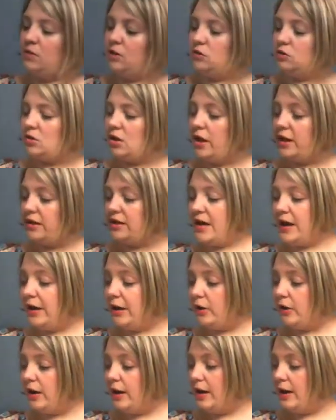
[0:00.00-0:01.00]
There's a lot of
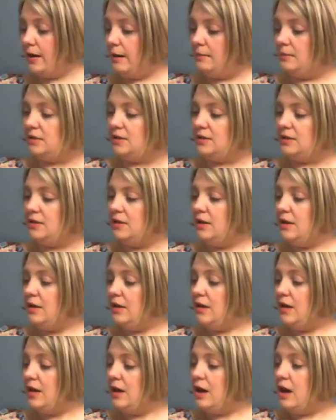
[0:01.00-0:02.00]
diagrams,
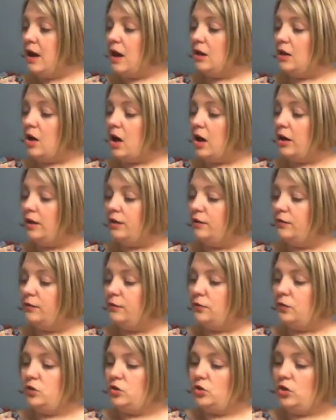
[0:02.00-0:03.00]
a lot
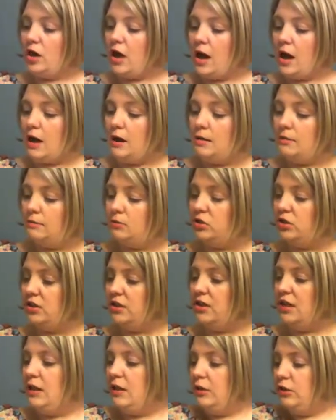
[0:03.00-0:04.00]
of
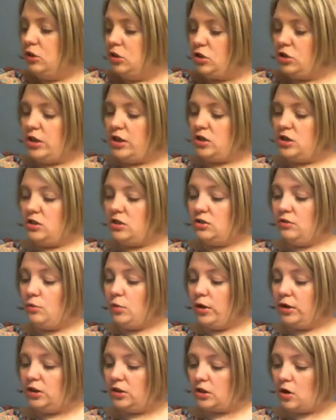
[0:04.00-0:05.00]
just illustrations of
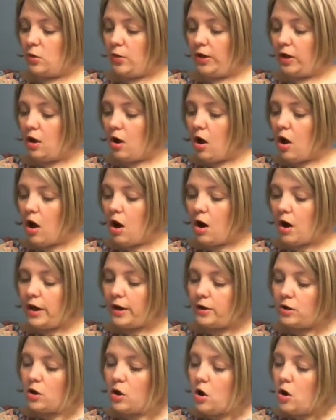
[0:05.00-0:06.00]
what's going
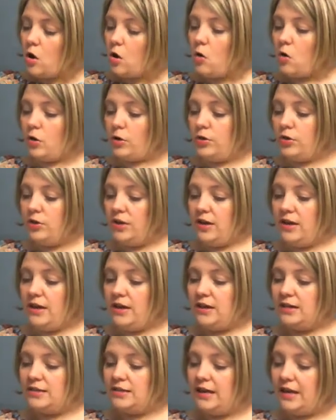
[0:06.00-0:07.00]
on or
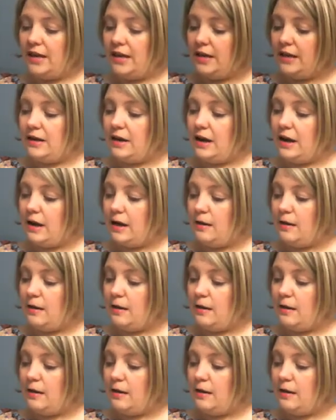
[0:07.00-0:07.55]
things in